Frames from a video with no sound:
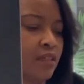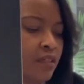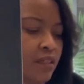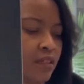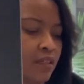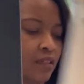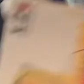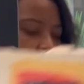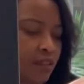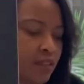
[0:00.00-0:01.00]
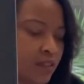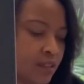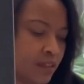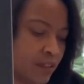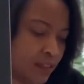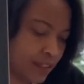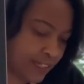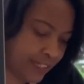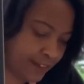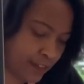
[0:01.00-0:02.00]
I'm sorry. All
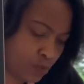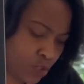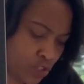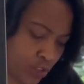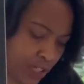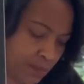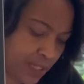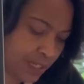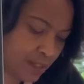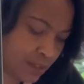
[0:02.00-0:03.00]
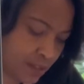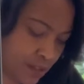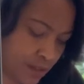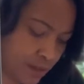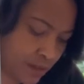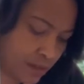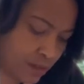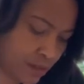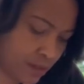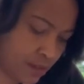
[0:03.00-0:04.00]
right. And what's your name again? James
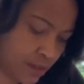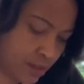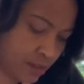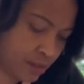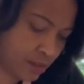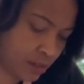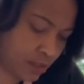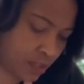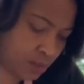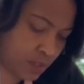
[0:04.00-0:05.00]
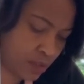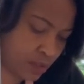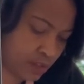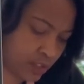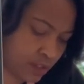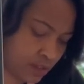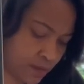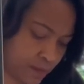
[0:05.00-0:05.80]
Lawrence. Okay, Mr. Lawrence.